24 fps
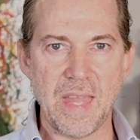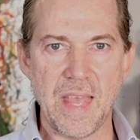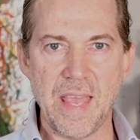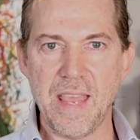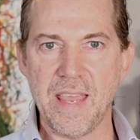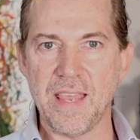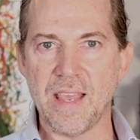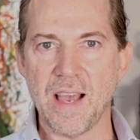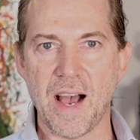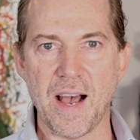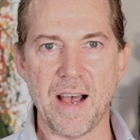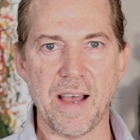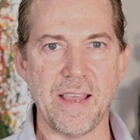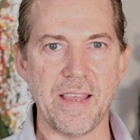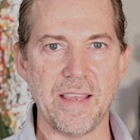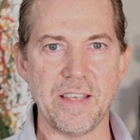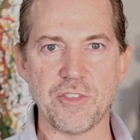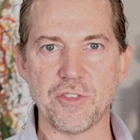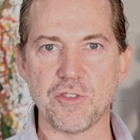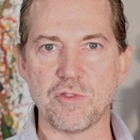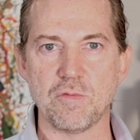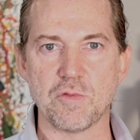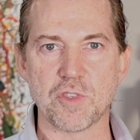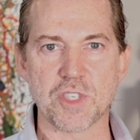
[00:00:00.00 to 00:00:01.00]

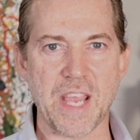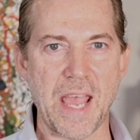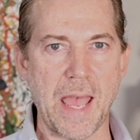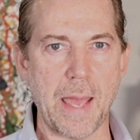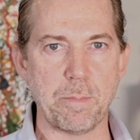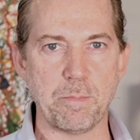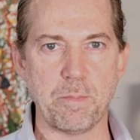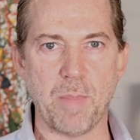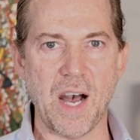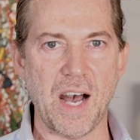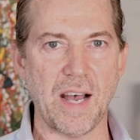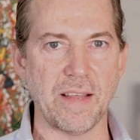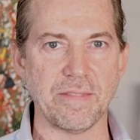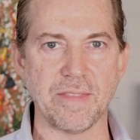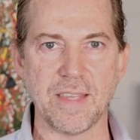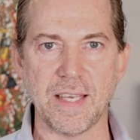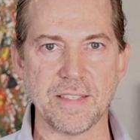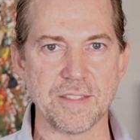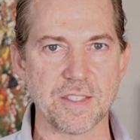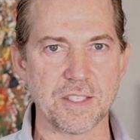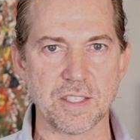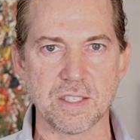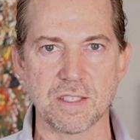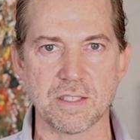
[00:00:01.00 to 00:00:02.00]
AI chatbot
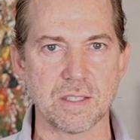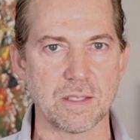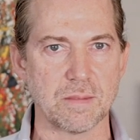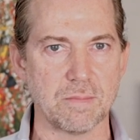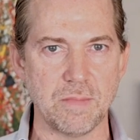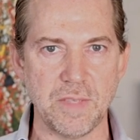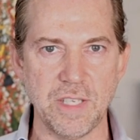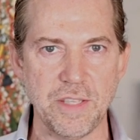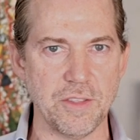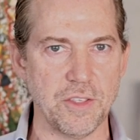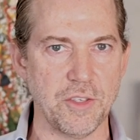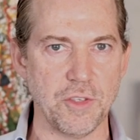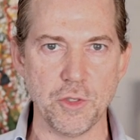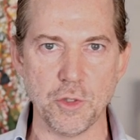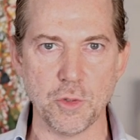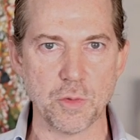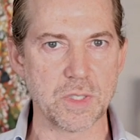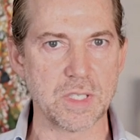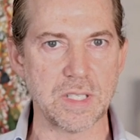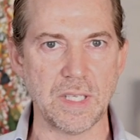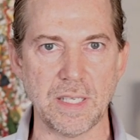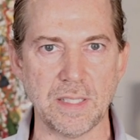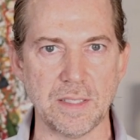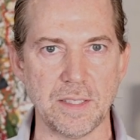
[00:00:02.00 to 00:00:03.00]
that's in the
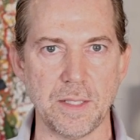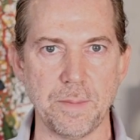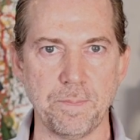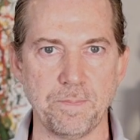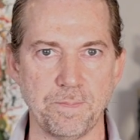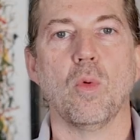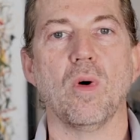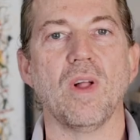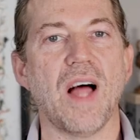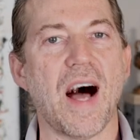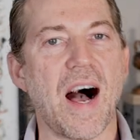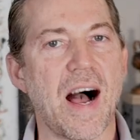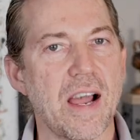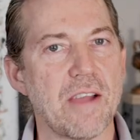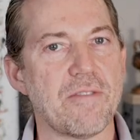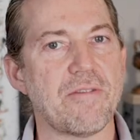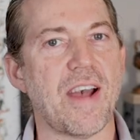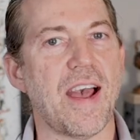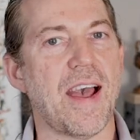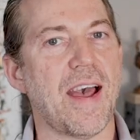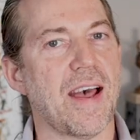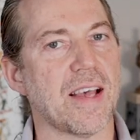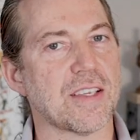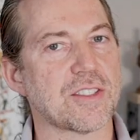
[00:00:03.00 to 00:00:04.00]
news lately. Well, I've
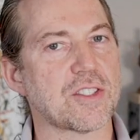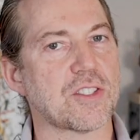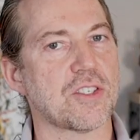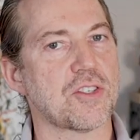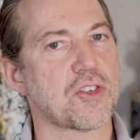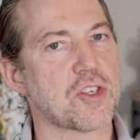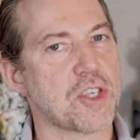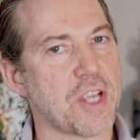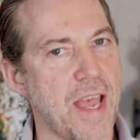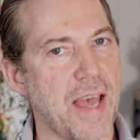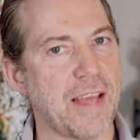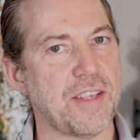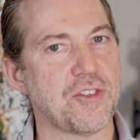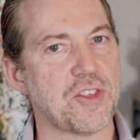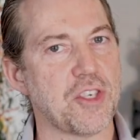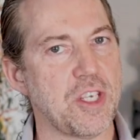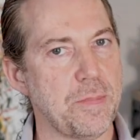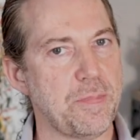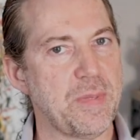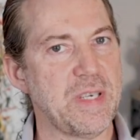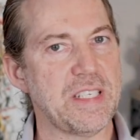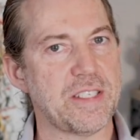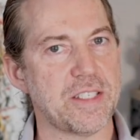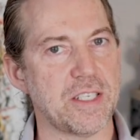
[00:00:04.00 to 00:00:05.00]
asked
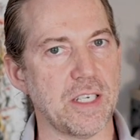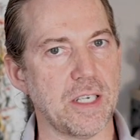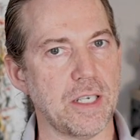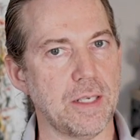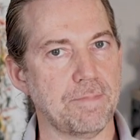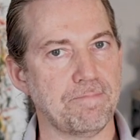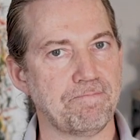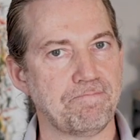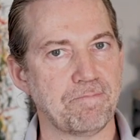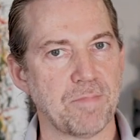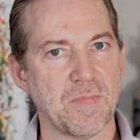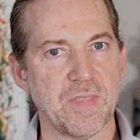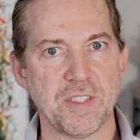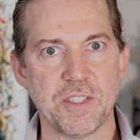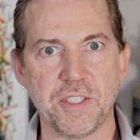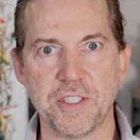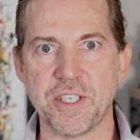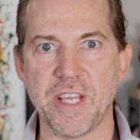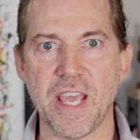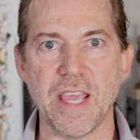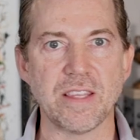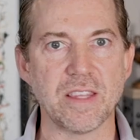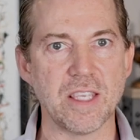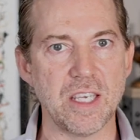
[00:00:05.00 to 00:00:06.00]
ChatGPT to
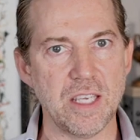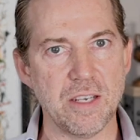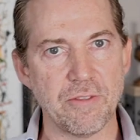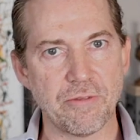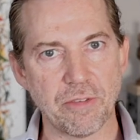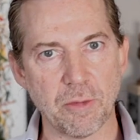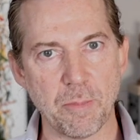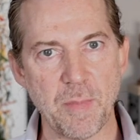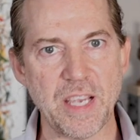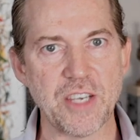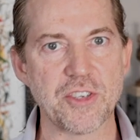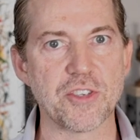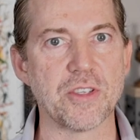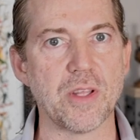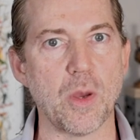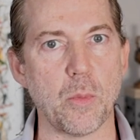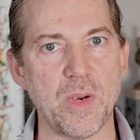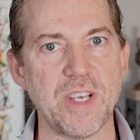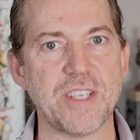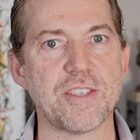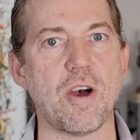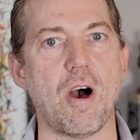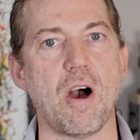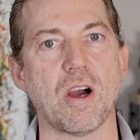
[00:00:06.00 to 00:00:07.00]
take the information that
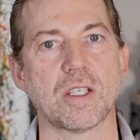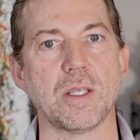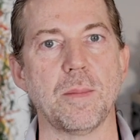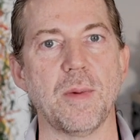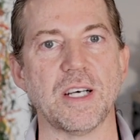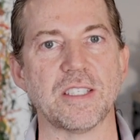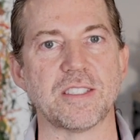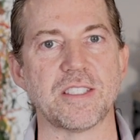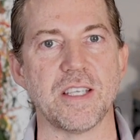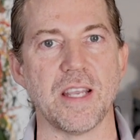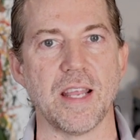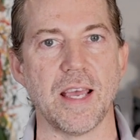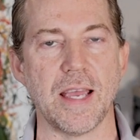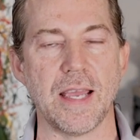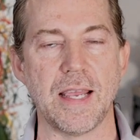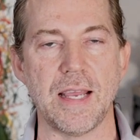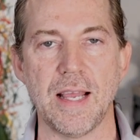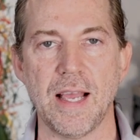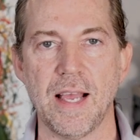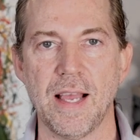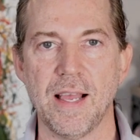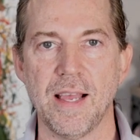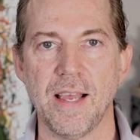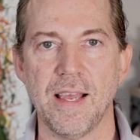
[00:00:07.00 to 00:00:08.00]
we talked about
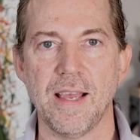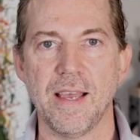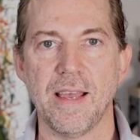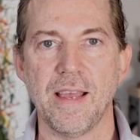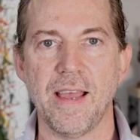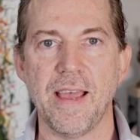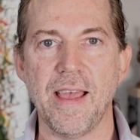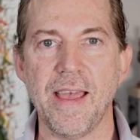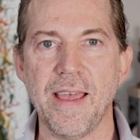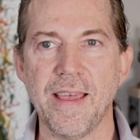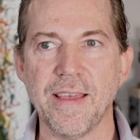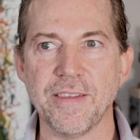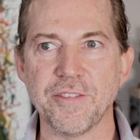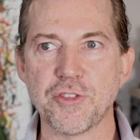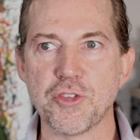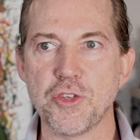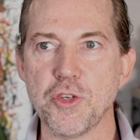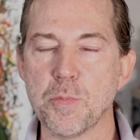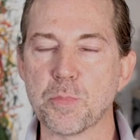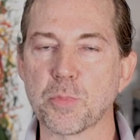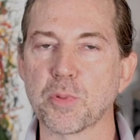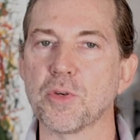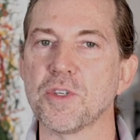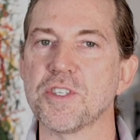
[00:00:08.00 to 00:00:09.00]
today and
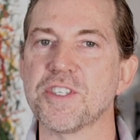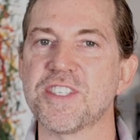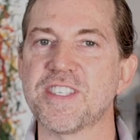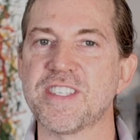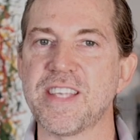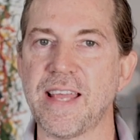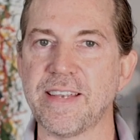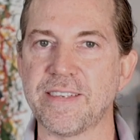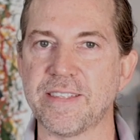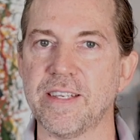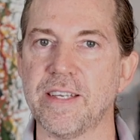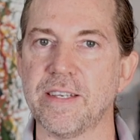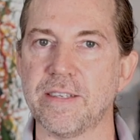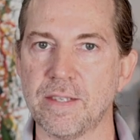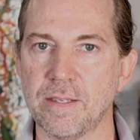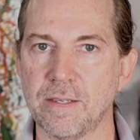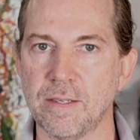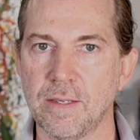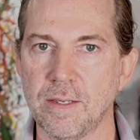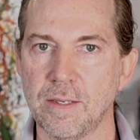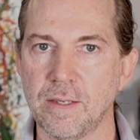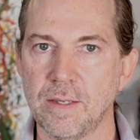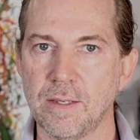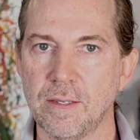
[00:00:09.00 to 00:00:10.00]
to present it
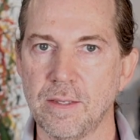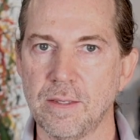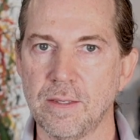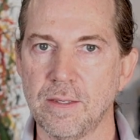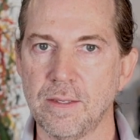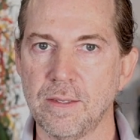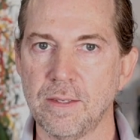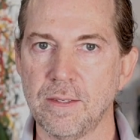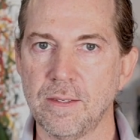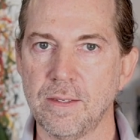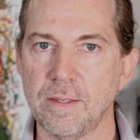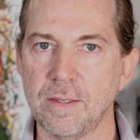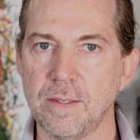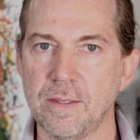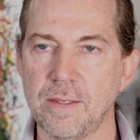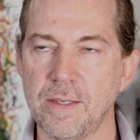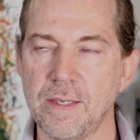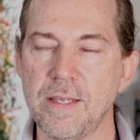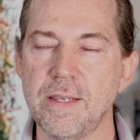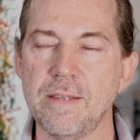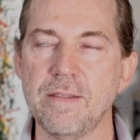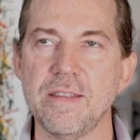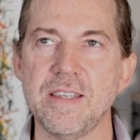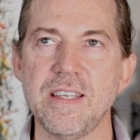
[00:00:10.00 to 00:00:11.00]

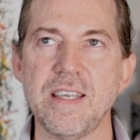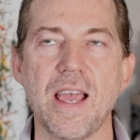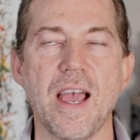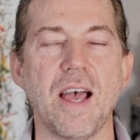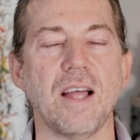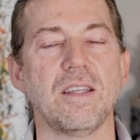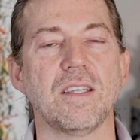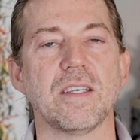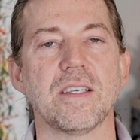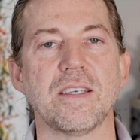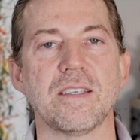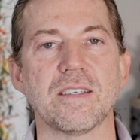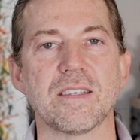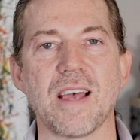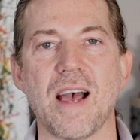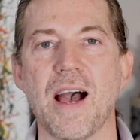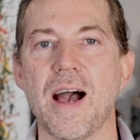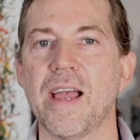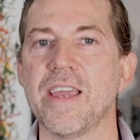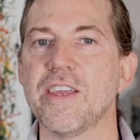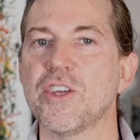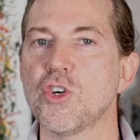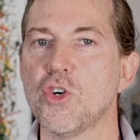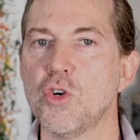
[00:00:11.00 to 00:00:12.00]
in the elegant
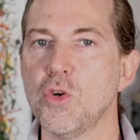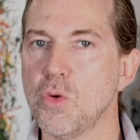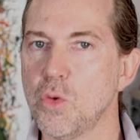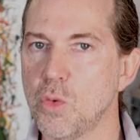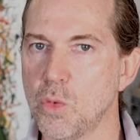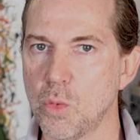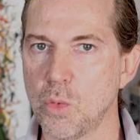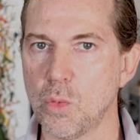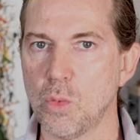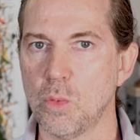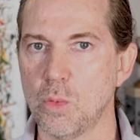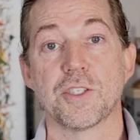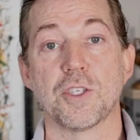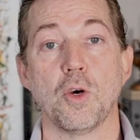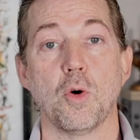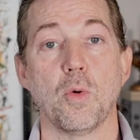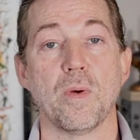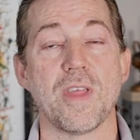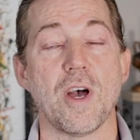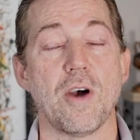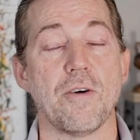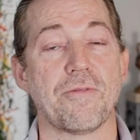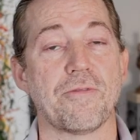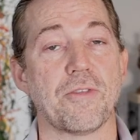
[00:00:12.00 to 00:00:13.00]
haiku. So
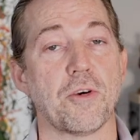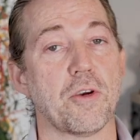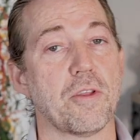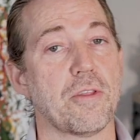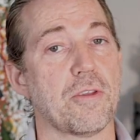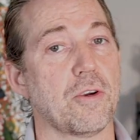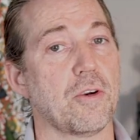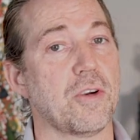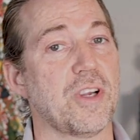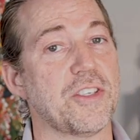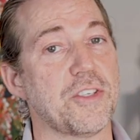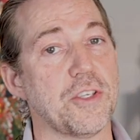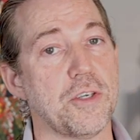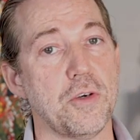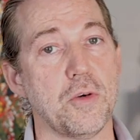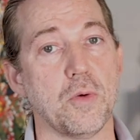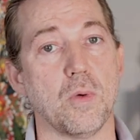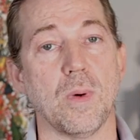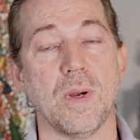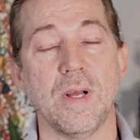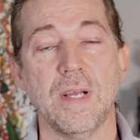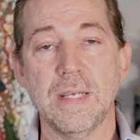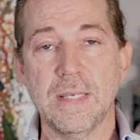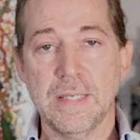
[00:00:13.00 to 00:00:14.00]
without further
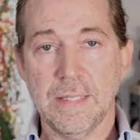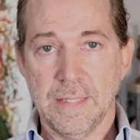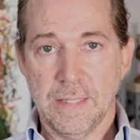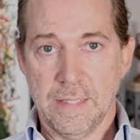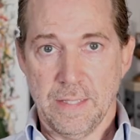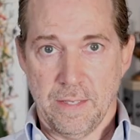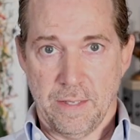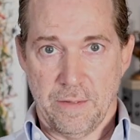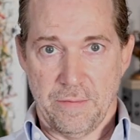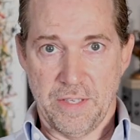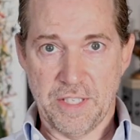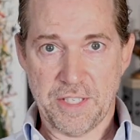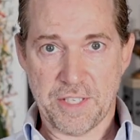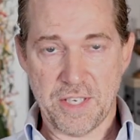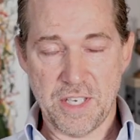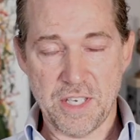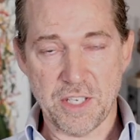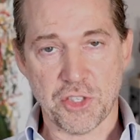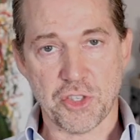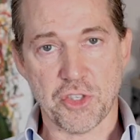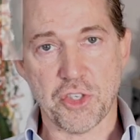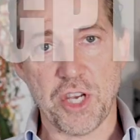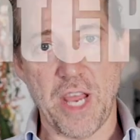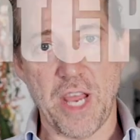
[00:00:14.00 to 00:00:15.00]
ado, this is